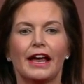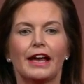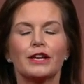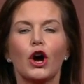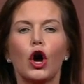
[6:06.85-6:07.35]

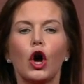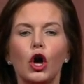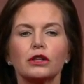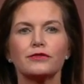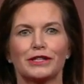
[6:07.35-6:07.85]
And
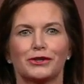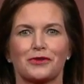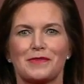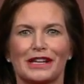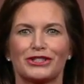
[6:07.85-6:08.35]
all of this
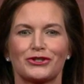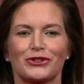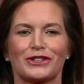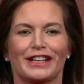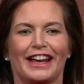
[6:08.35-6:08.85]
remains
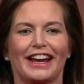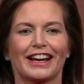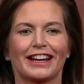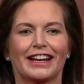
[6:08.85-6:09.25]
true today.